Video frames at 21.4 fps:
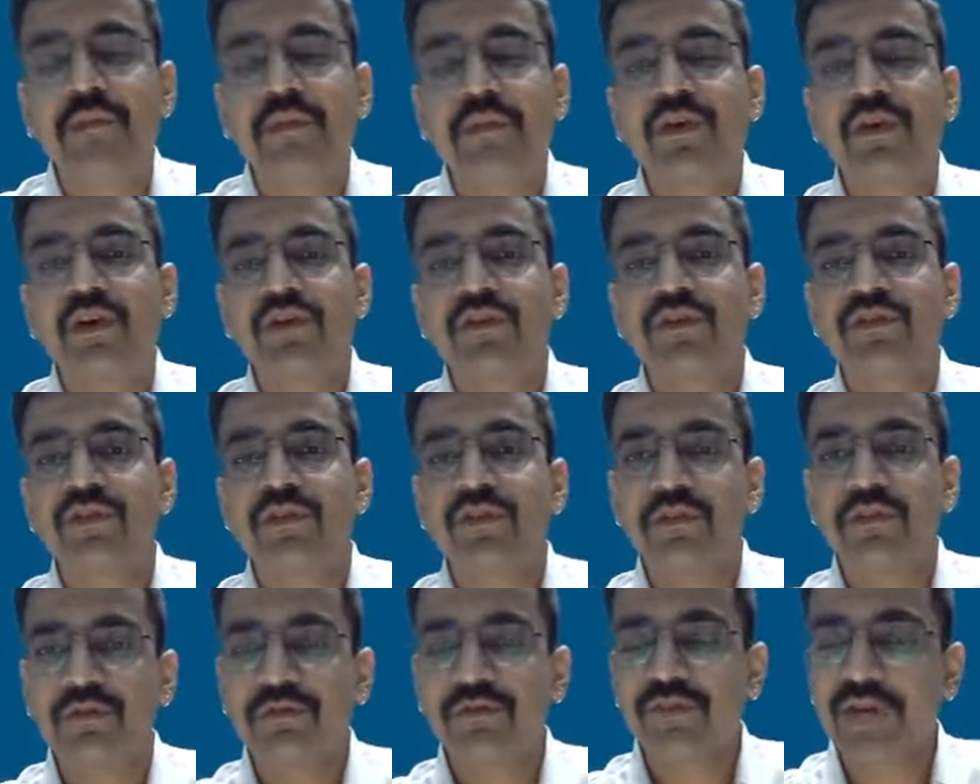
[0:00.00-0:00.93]
Because
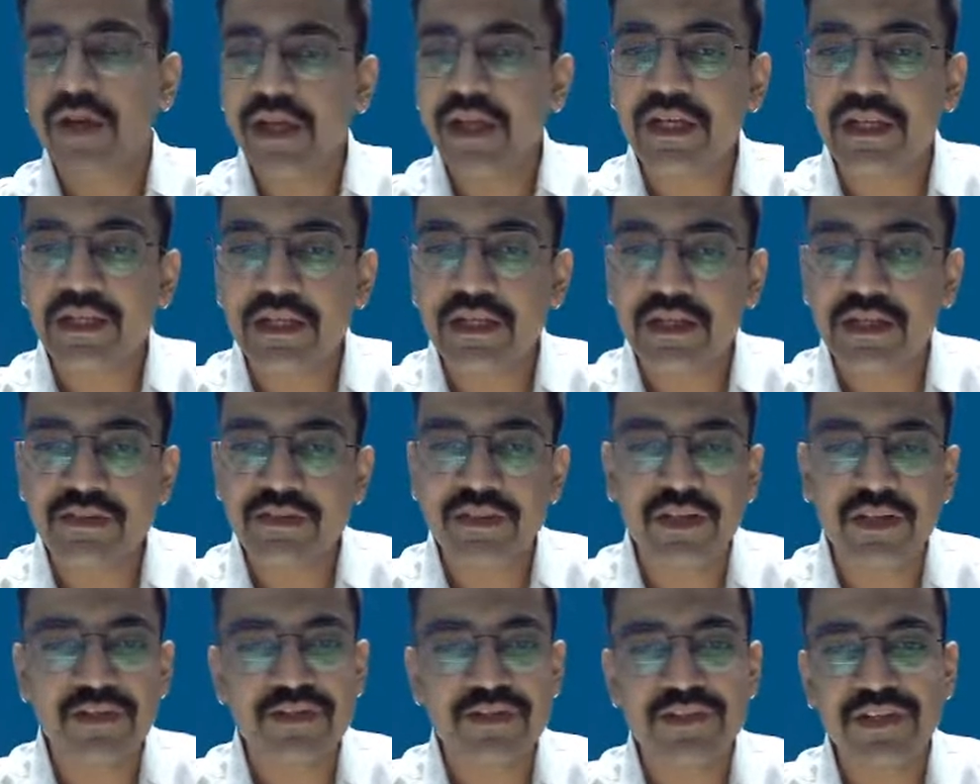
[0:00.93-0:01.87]
flying cars
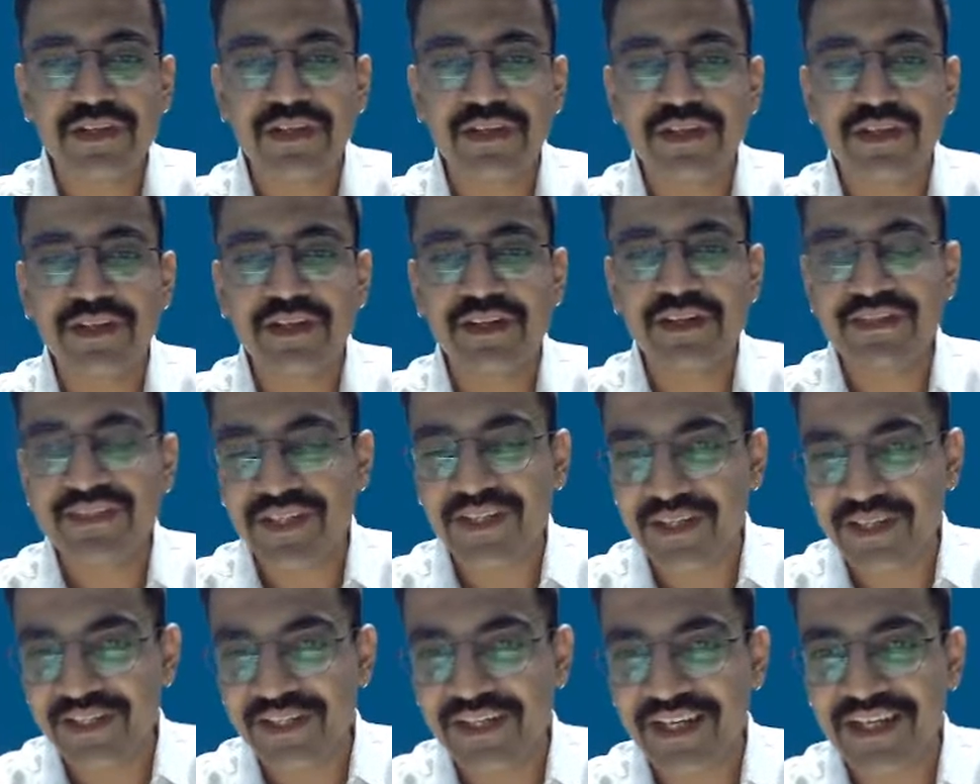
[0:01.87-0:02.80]
are still a
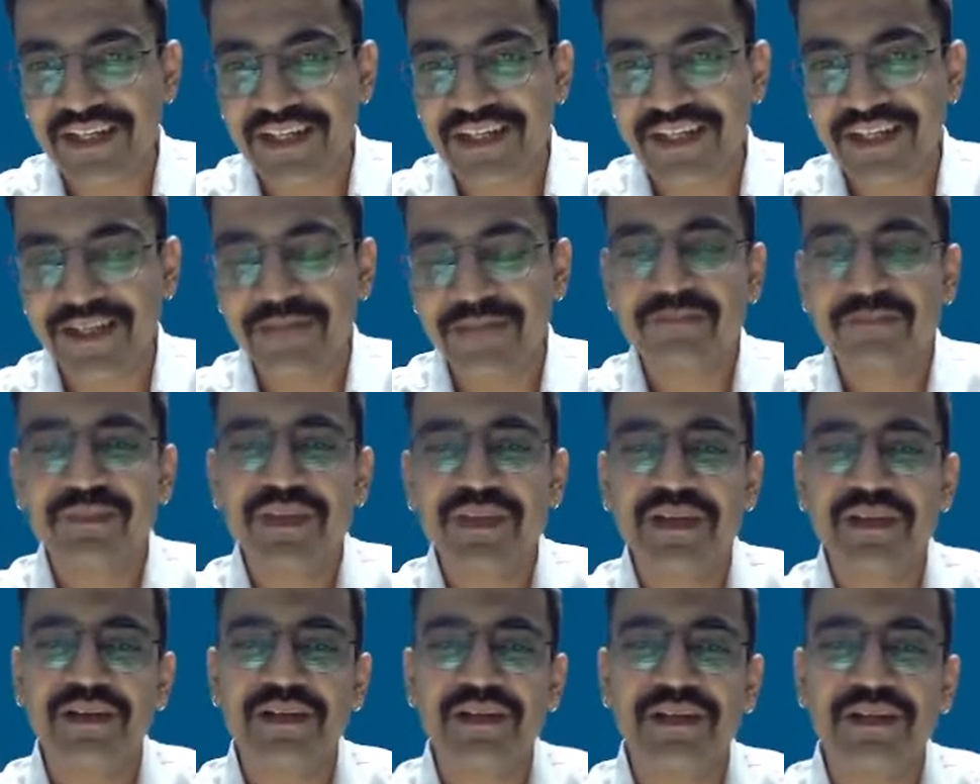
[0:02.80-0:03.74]
distant reality.
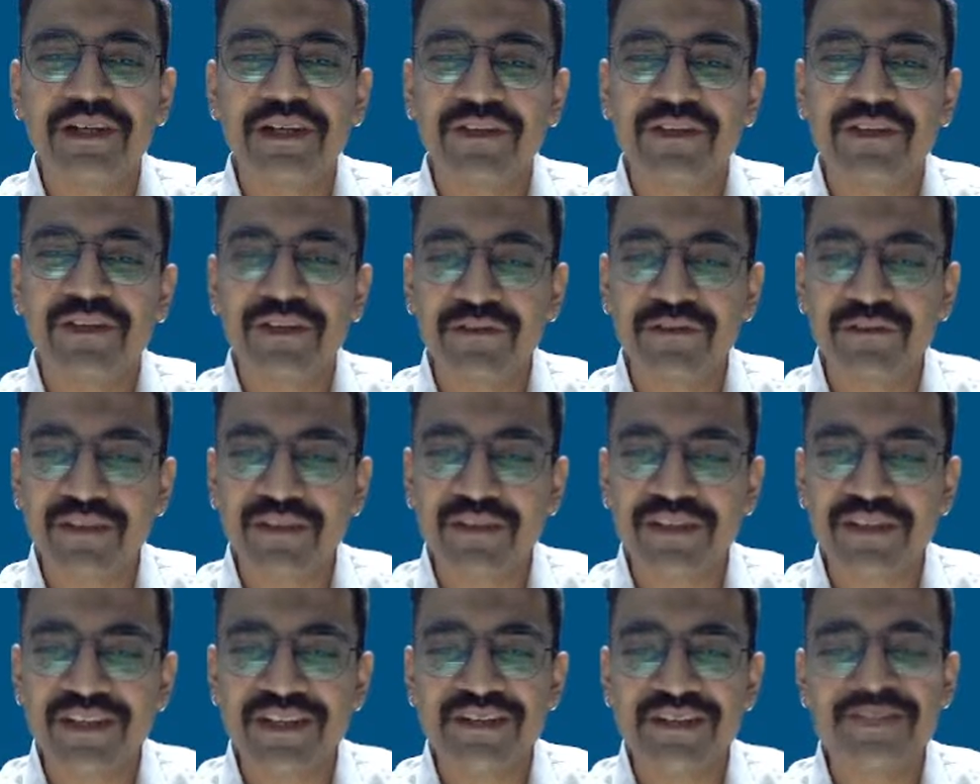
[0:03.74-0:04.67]
Let us confess
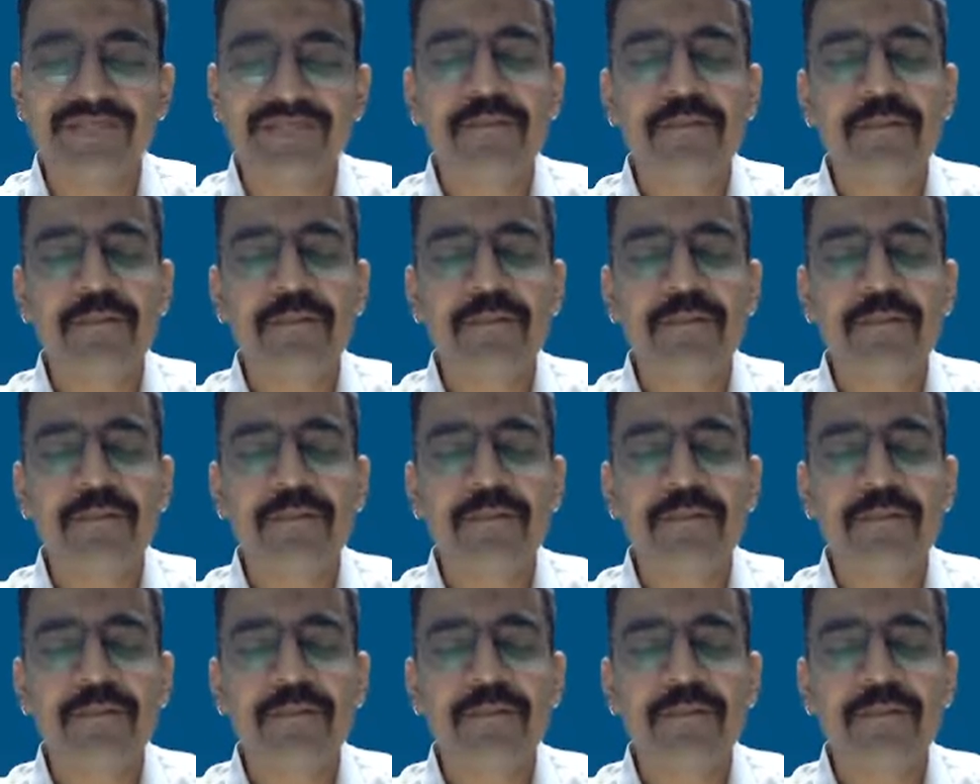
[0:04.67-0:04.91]
this.